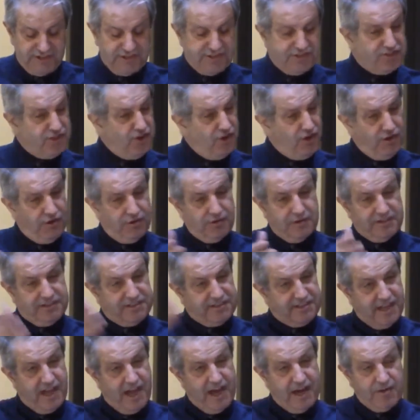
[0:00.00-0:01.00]
and sorrow
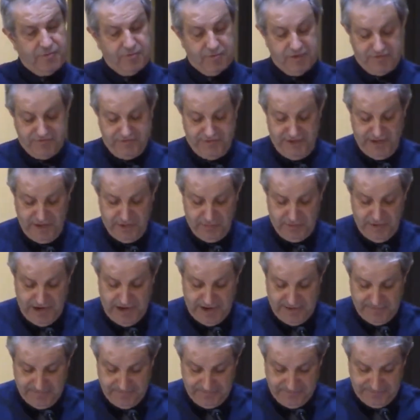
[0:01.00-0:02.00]
and sighing would flee
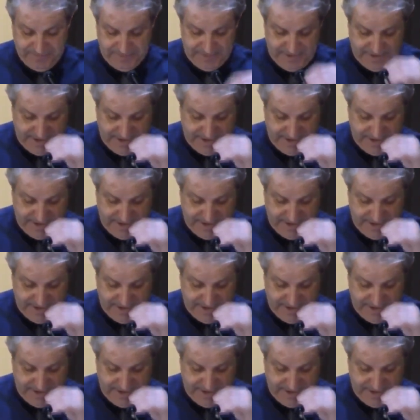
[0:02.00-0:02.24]
away.